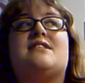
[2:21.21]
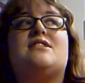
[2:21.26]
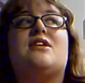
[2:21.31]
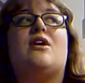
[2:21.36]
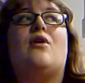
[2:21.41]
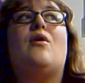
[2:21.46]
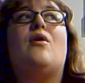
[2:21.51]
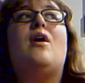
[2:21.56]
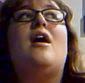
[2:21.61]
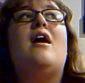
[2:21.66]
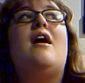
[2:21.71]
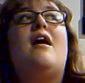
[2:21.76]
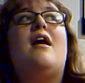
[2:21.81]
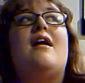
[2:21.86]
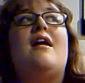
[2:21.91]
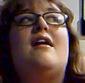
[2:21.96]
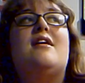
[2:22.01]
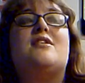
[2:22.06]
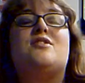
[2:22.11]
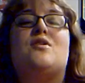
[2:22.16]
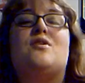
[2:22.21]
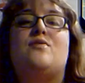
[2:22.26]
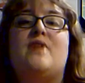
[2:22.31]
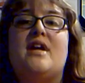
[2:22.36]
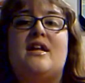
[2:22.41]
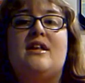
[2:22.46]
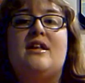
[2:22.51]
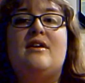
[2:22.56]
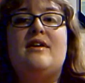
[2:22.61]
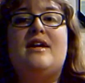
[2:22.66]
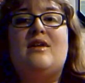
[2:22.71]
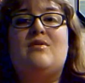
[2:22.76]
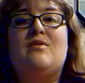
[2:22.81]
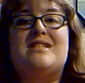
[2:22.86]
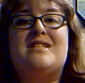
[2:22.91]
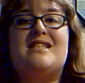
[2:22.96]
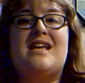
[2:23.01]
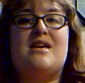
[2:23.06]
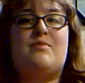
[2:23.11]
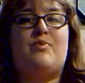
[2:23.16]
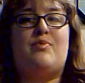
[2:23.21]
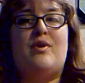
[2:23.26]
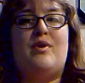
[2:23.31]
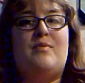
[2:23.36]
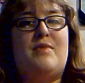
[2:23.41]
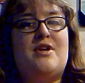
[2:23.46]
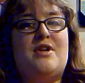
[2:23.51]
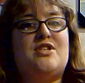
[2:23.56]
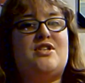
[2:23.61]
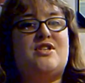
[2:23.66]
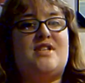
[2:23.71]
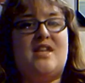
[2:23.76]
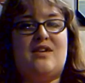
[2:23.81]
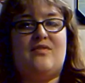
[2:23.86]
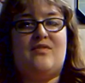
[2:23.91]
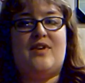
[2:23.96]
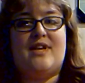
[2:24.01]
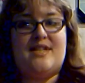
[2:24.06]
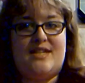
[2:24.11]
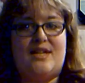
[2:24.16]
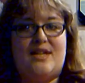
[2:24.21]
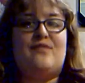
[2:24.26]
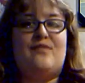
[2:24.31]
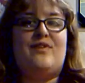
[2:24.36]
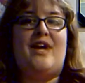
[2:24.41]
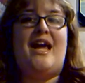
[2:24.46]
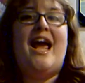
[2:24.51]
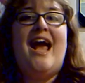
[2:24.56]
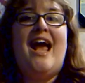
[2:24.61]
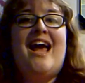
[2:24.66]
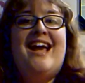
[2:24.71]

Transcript: So, so Nickelodeon was like pretty much TV TV.